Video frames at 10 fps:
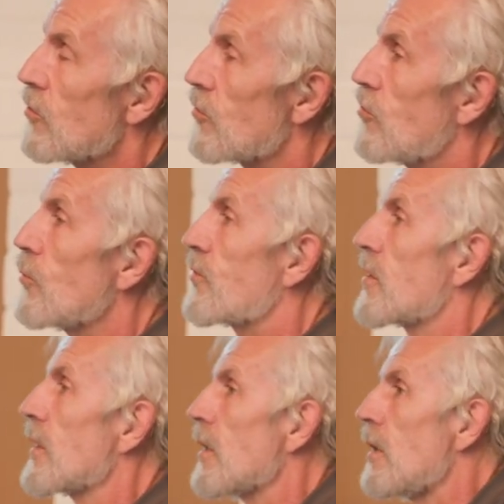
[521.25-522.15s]
YouTube
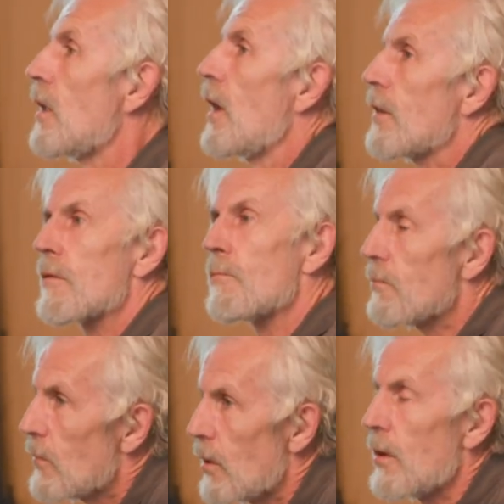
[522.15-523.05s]
channel, and
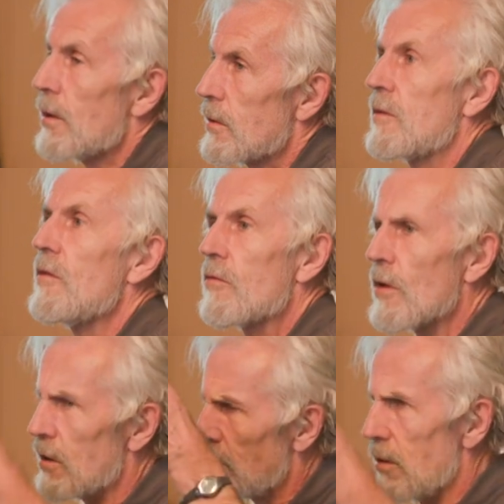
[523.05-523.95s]
these
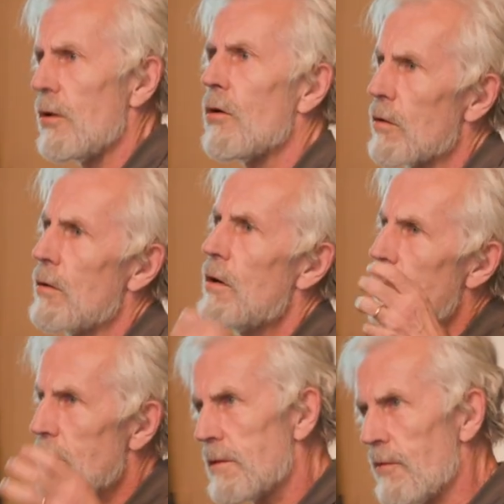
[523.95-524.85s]
are long,
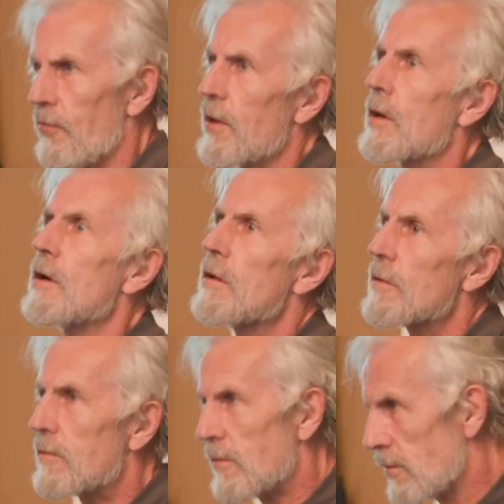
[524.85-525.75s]

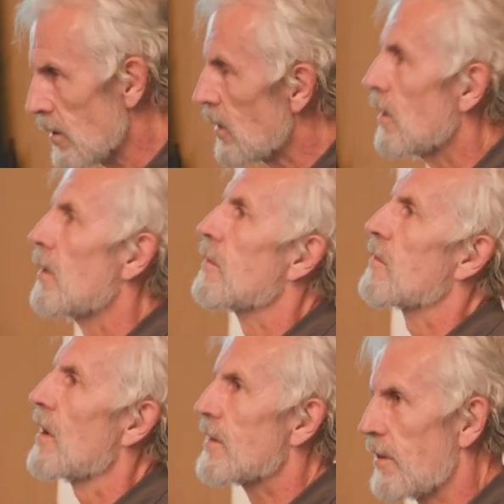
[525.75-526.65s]
difficult
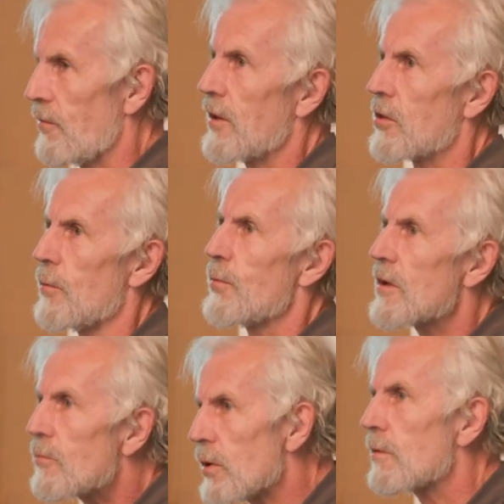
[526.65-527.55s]
scientific
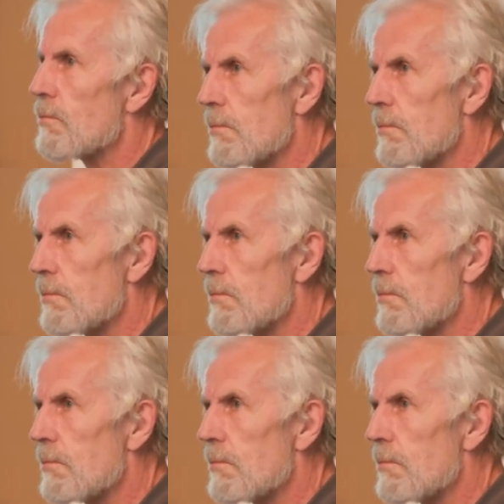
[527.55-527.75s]
topics, but